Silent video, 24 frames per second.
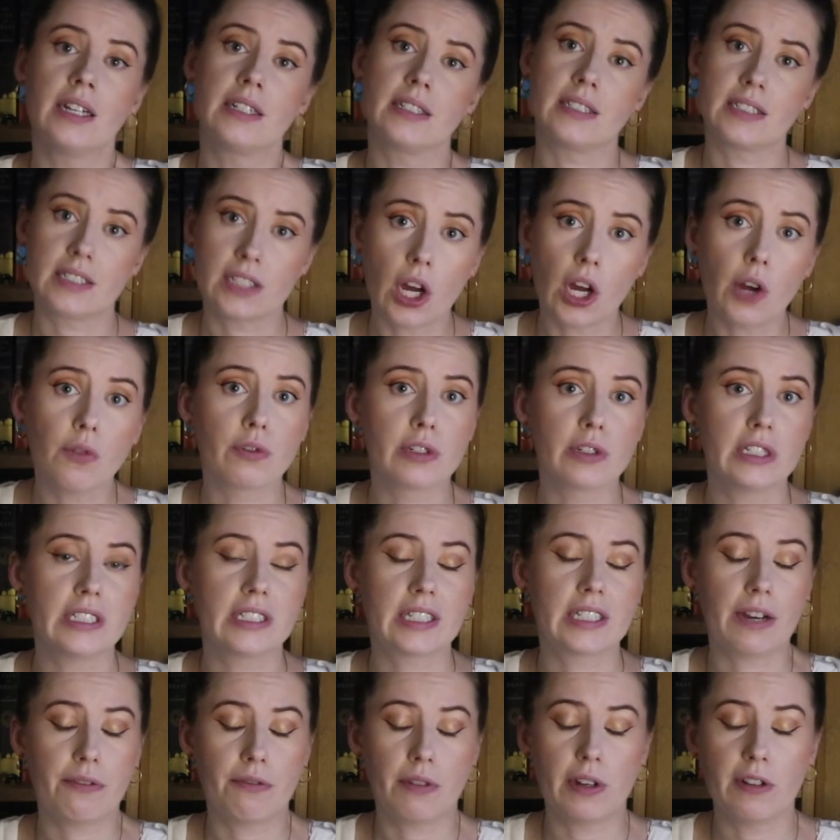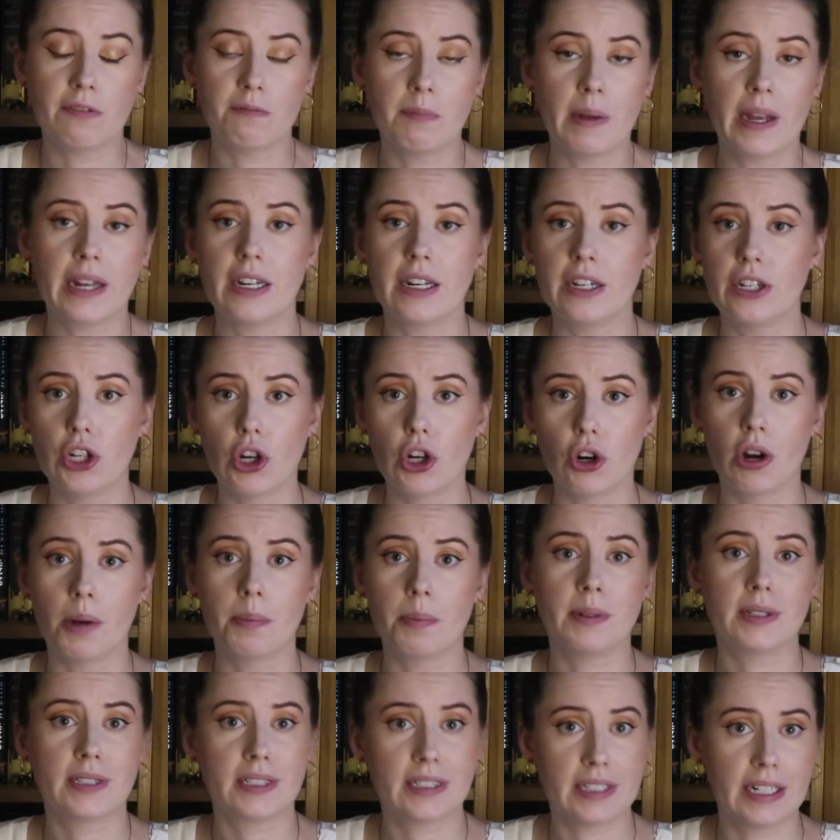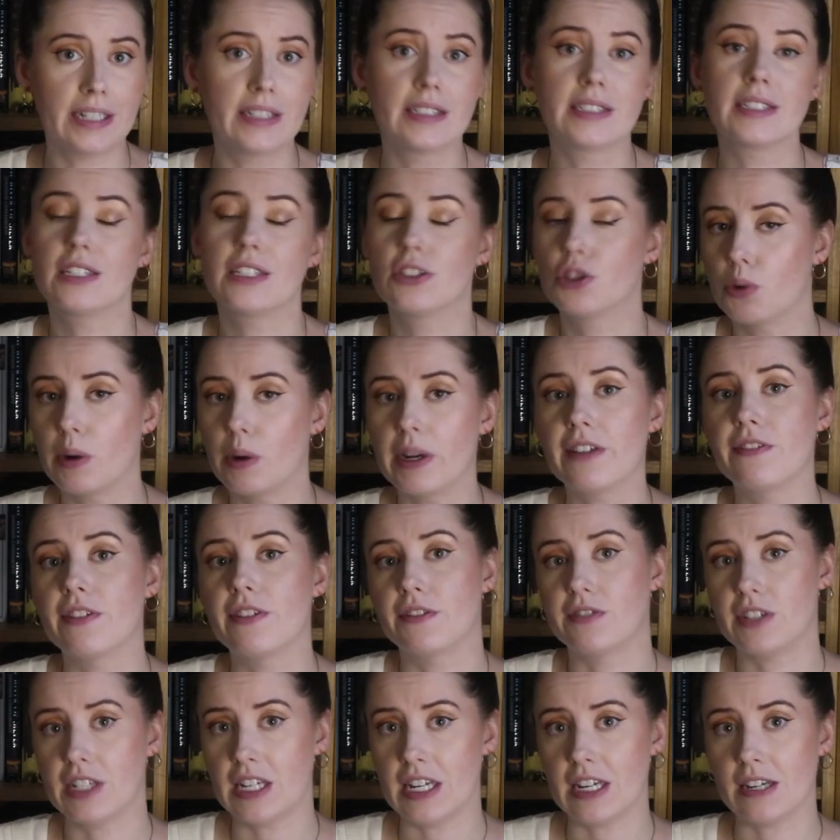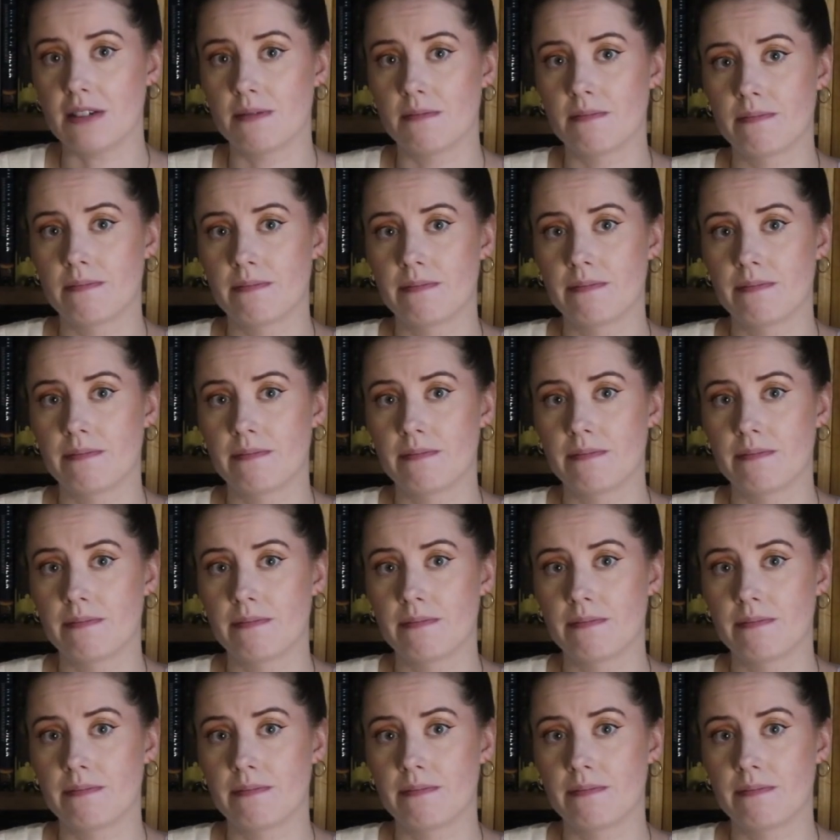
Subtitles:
discoveries that we've made in Europe since 2015.